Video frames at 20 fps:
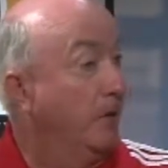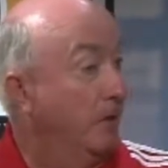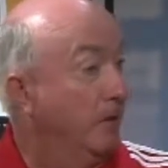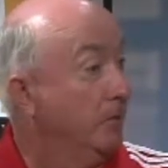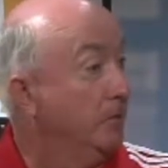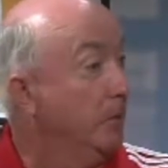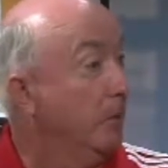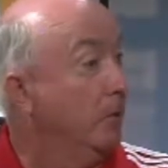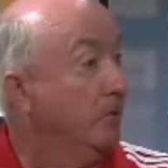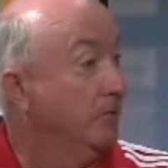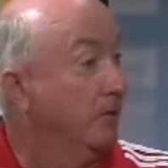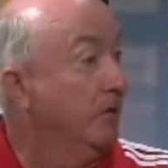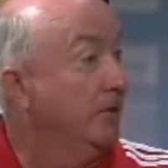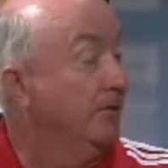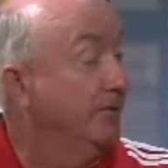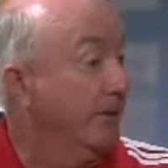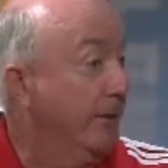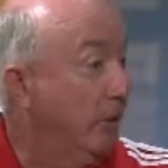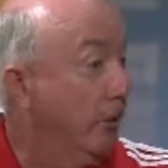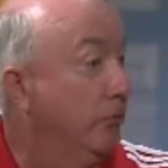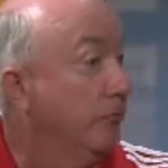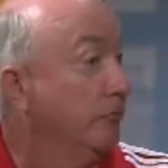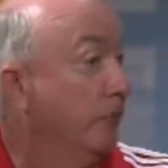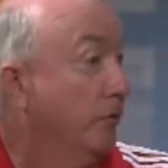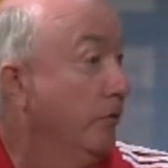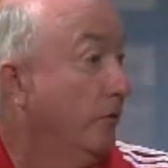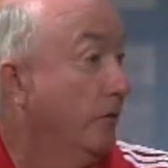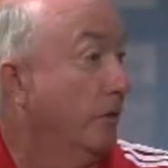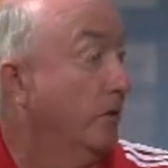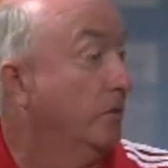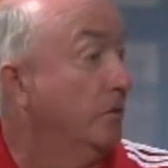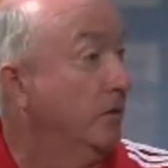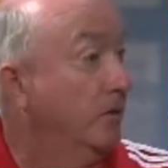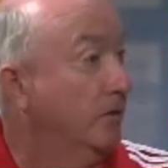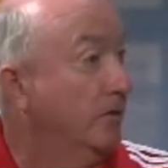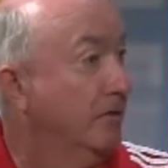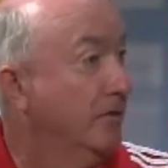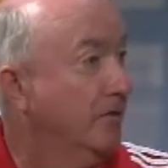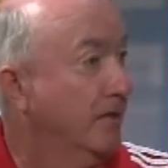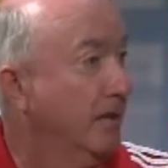various parts of the state also to come
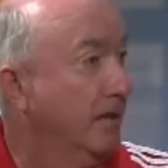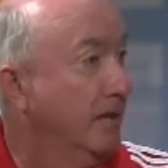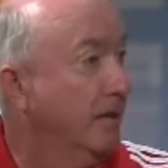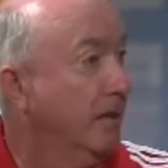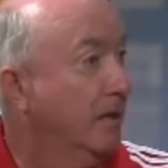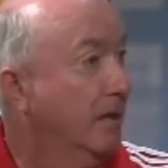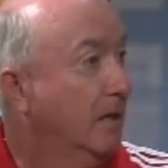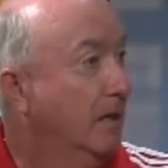into the city.